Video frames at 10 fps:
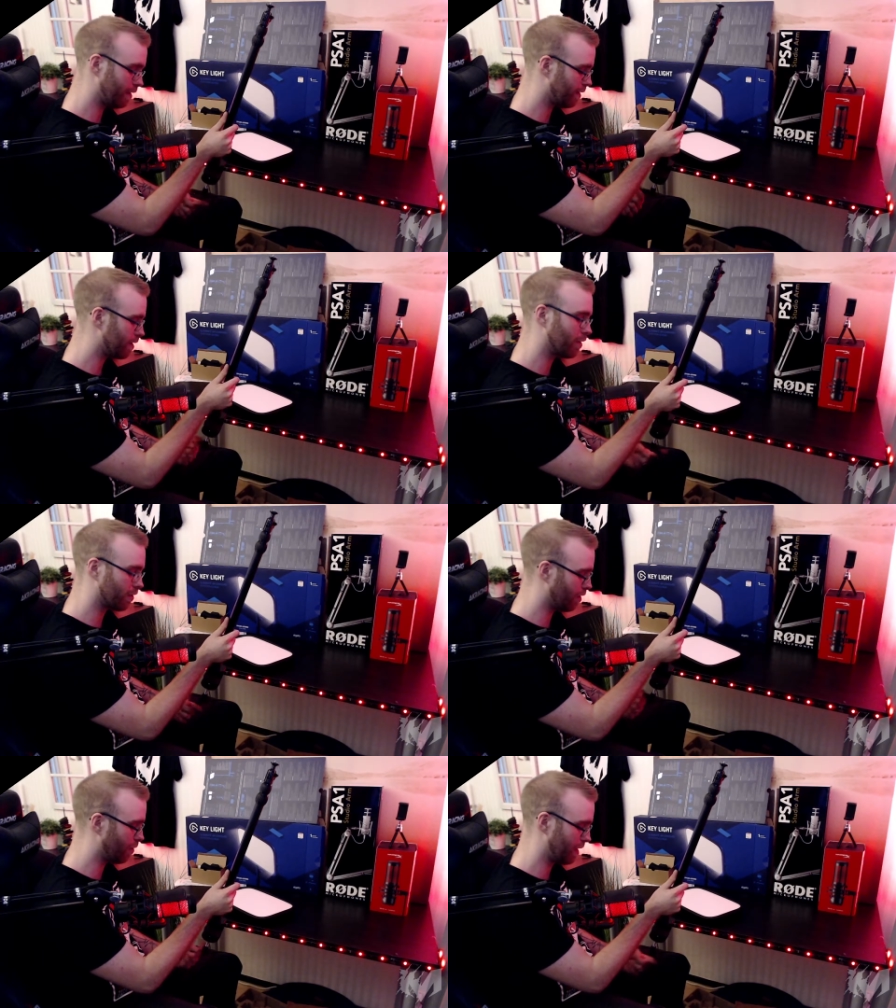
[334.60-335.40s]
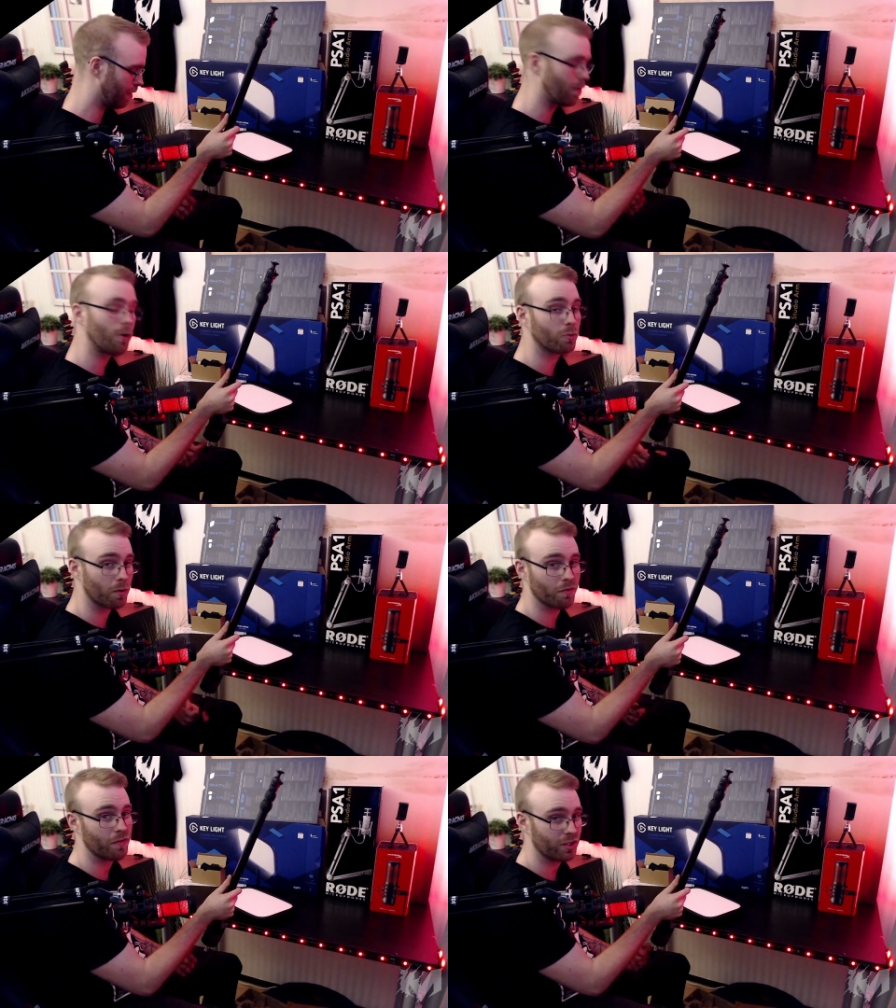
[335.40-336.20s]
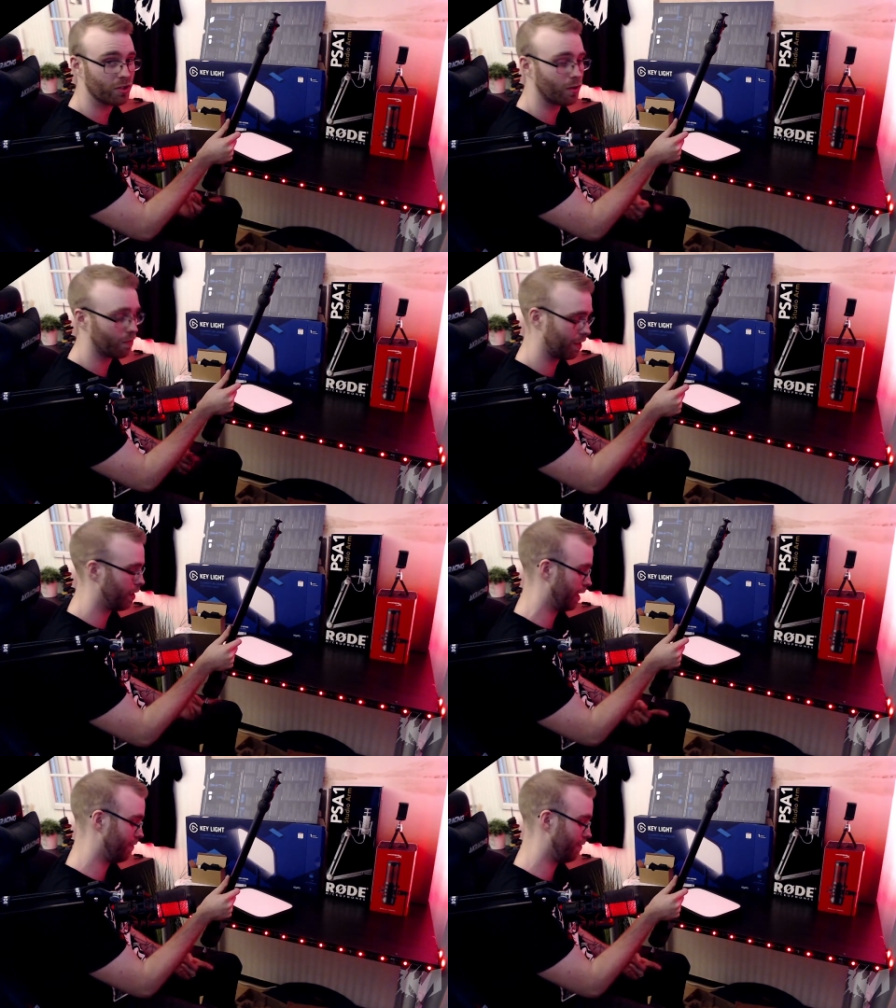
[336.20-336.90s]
is not gonna be the most professional video I've